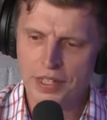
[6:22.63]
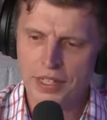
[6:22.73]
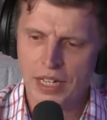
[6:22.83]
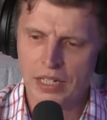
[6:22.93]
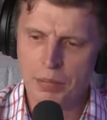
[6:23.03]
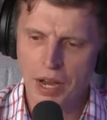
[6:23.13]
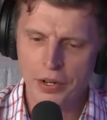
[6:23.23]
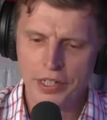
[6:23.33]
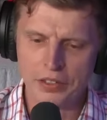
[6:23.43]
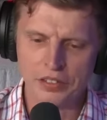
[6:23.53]
an
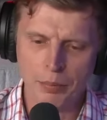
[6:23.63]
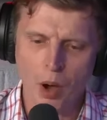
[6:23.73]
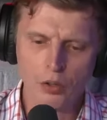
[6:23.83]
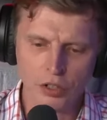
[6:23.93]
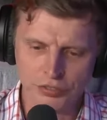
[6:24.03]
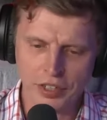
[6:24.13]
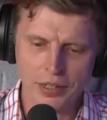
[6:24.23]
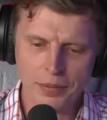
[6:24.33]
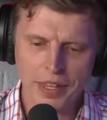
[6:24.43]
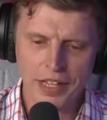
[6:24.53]
American
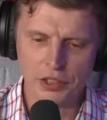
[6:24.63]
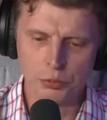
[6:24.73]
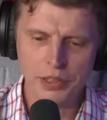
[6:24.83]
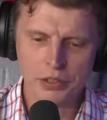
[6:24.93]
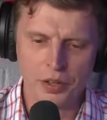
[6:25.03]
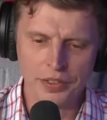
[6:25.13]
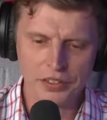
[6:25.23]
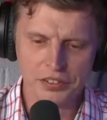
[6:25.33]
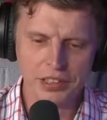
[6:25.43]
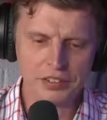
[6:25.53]
demographer, has written on
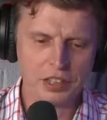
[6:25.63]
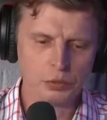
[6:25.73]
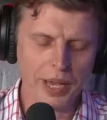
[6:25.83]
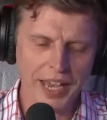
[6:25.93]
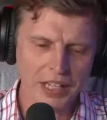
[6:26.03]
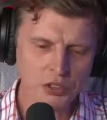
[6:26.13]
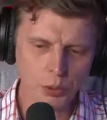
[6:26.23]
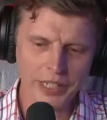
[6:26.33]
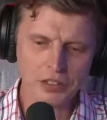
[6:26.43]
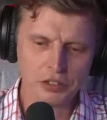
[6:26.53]
this, and he says we're
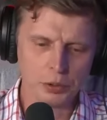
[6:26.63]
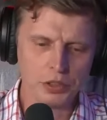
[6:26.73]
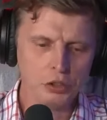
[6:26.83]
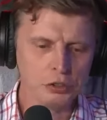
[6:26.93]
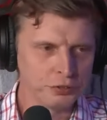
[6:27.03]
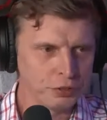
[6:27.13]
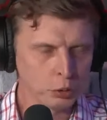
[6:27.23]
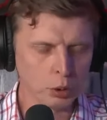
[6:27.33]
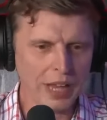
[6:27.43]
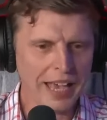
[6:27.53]
entering into a new
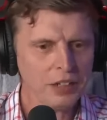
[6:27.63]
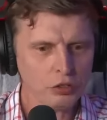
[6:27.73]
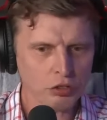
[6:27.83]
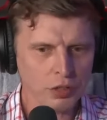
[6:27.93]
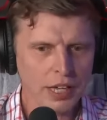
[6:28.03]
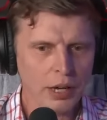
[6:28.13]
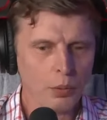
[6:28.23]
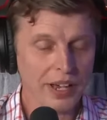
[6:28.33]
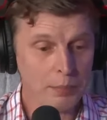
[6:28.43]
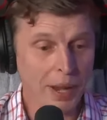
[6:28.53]
feudal age
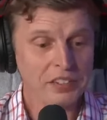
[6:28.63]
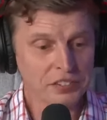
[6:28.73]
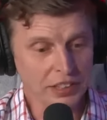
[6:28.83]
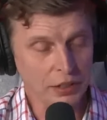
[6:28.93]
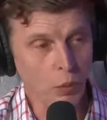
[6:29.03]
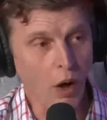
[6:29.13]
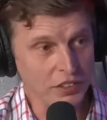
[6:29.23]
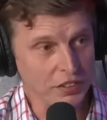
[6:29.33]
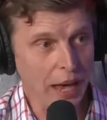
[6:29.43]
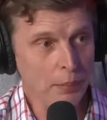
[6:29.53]
where basically what
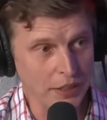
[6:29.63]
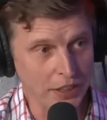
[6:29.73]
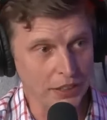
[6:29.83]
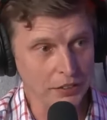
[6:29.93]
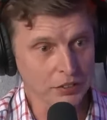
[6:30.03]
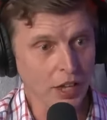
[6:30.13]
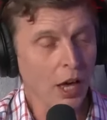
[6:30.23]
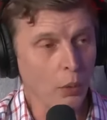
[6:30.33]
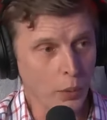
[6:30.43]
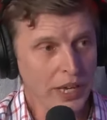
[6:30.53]
is happening is
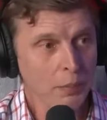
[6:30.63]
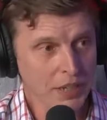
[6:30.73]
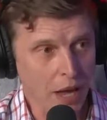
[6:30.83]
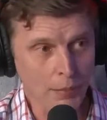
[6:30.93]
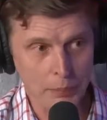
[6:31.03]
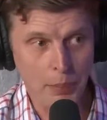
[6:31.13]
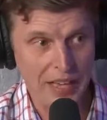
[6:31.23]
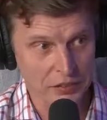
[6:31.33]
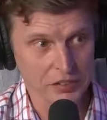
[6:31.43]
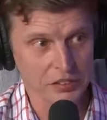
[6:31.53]
we are becoming
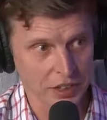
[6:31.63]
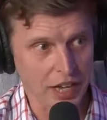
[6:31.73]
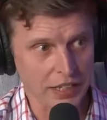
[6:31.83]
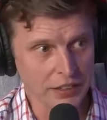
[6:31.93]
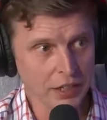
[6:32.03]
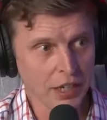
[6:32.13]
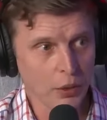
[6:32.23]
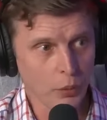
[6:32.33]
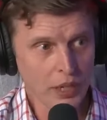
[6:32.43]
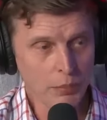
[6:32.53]
peasants again,
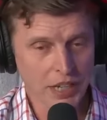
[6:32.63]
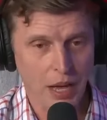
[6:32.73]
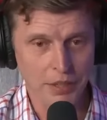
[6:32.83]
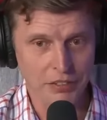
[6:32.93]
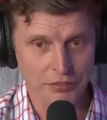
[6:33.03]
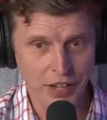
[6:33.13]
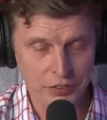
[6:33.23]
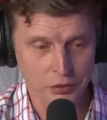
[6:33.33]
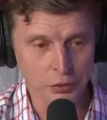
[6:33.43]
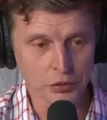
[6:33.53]
we are becoming
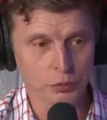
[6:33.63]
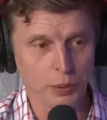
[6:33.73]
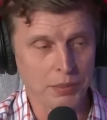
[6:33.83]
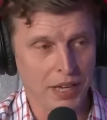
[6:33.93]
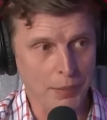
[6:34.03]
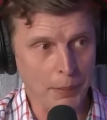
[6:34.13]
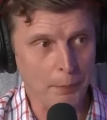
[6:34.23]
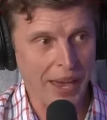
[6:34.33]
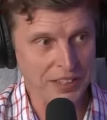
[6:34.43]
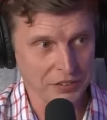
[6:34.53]
vassals, we're becoming
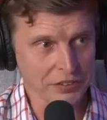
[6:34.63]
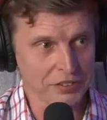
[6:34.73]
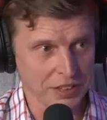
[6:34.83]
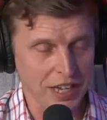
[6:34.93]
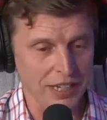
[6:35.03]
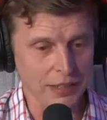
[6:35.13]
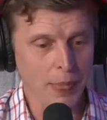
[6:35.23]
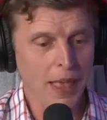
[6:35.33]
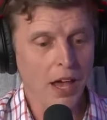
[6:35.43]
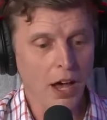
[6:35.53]
peasants again,
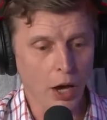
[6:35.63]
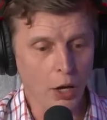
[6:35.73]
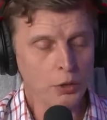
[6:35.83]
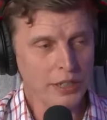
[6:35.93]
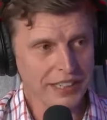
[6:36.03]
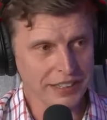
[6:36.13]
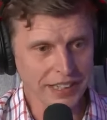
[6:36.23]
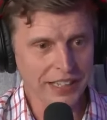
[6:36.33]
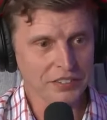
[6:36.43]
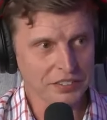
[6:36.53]
owning
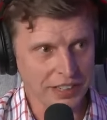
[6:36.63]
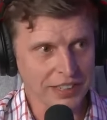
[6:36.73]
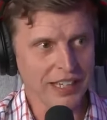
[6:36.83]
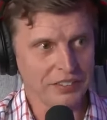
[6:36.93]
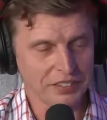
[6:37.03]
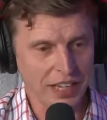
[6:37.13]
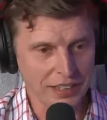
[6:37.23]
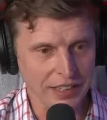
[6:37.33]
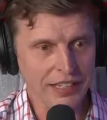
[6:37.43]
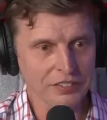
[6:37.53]
less and less
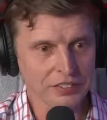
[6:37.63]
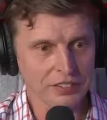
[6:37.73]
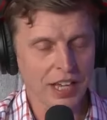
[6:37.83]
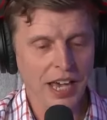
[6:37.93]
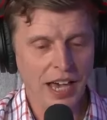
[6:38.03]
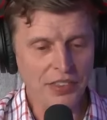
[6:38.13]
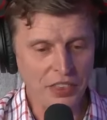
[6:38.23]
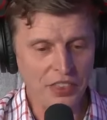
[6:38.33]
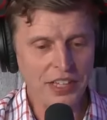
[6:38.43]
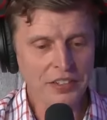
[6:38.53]
and less, and the
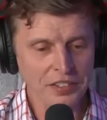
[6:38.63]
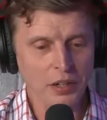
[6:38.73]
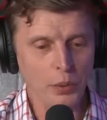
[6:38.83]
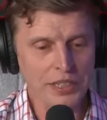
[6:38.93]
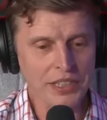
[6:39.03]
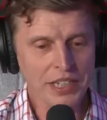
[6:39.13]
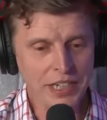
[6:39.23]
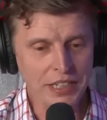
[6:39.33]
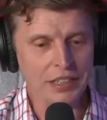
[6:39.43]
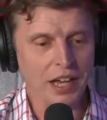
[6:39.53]
things that we
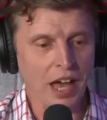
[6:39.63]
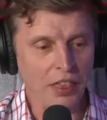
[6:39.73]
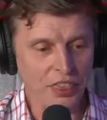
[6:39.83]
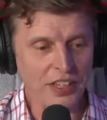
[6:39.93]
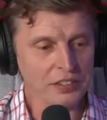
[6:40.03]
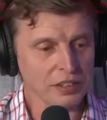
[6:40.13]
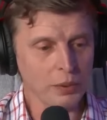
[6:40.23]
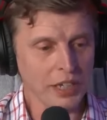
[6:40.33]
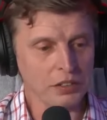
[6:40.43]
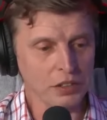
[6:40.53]
need are things that
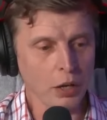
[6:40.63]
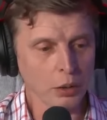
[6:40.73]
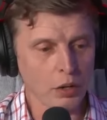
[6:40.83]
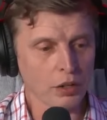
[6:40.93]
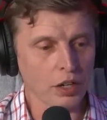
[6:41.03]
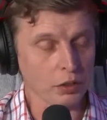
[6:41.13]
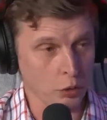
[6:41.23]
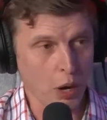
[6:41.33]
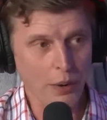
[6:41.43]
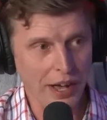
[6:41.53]
we can no longer
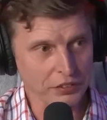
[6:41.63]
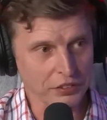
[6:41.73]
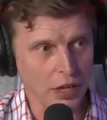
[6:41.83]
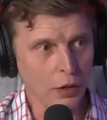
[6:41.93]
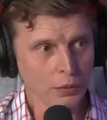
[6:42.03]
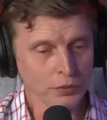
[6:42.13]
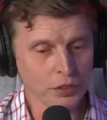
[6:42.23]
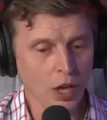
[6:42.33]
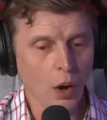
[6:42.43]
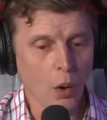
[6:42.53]
grow ourselves
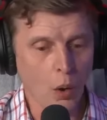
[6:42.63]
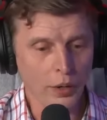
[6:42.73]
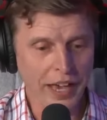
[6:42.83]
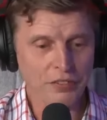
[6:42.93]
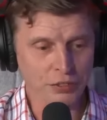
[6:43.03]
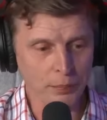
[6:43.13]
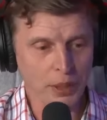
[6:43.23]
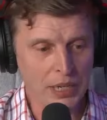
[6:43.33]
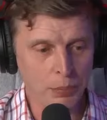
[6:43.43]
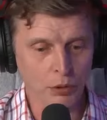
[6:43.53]
or get from
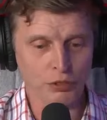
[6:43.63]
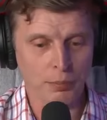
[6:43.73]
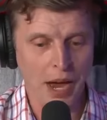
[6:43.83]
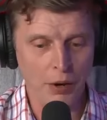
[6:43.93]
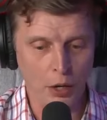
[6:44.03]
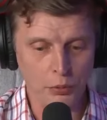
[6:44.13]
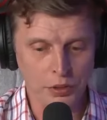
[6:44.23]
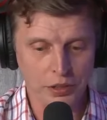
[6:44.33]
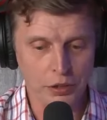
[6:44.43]
people from our own